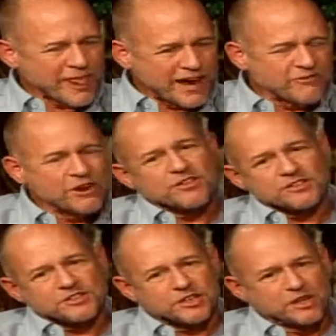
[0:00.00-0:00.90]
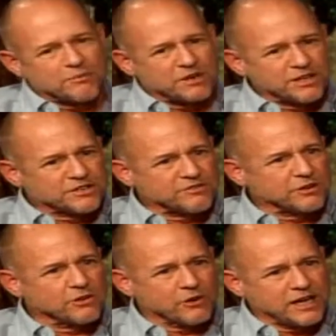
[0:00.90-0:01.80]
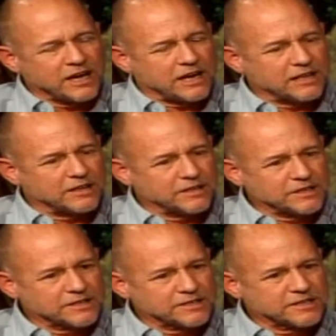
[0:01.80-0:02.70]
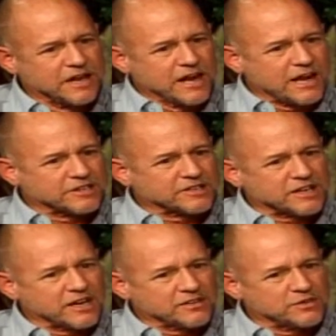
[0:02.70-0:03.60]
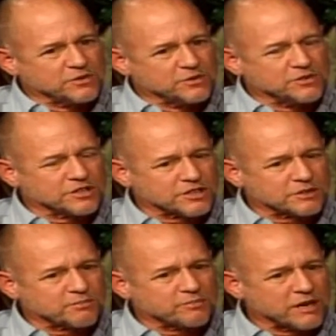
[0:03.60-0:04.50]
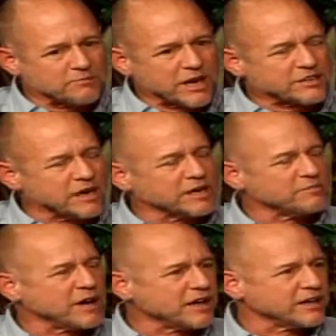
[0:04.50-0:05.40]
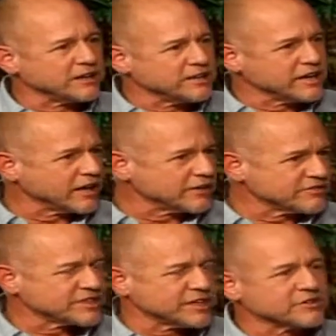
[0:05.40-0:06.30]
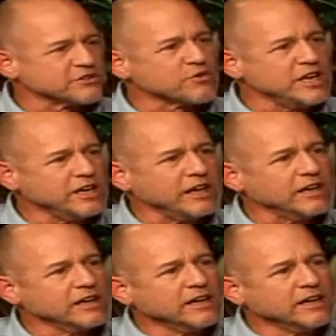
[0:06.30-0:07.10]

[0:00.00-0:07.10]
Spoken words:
And rather than seeing a bunch of the Greek islands, I decided to just spend my time on the island of Santorini.